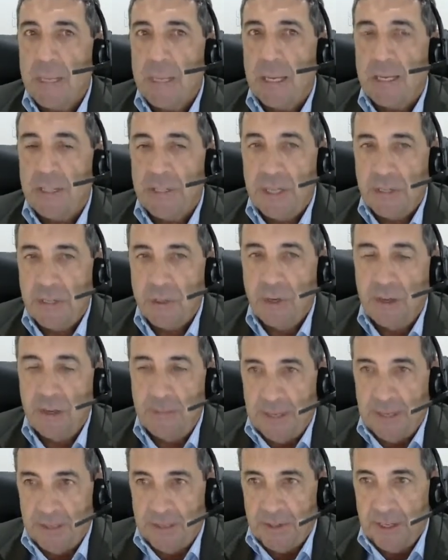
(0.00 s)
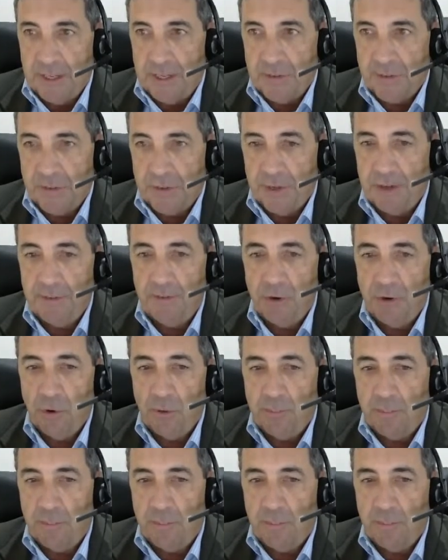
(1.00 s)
Essentially, it means this, that if you're a